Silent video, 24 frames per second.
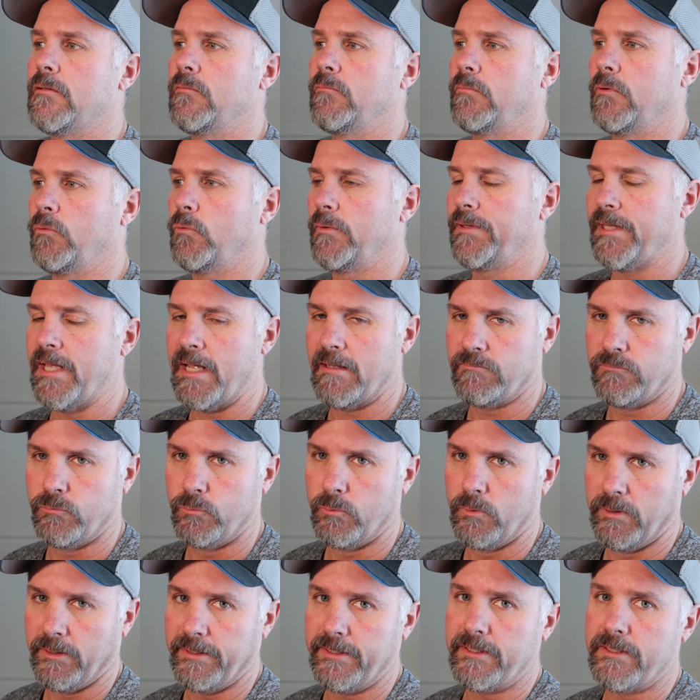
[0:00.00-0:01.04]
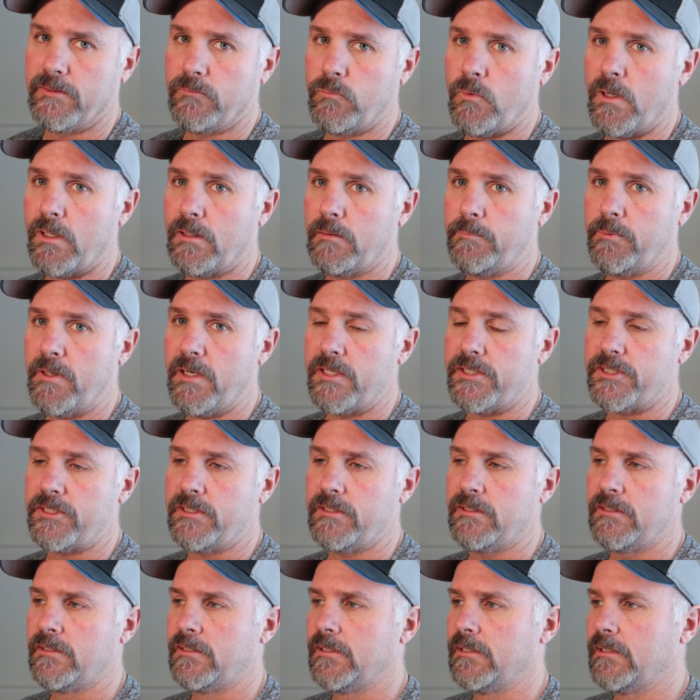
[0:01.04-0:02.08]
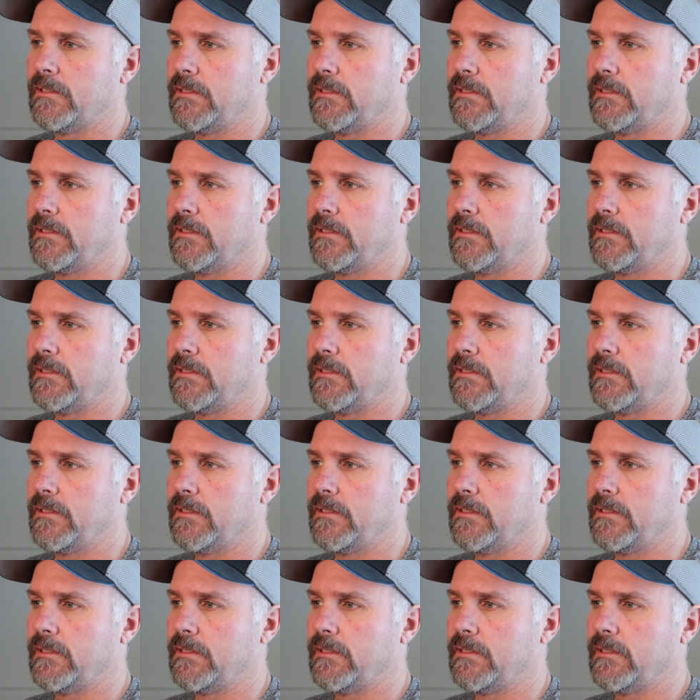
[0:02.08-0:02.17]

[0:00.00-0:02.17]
But when they have really good water pressure,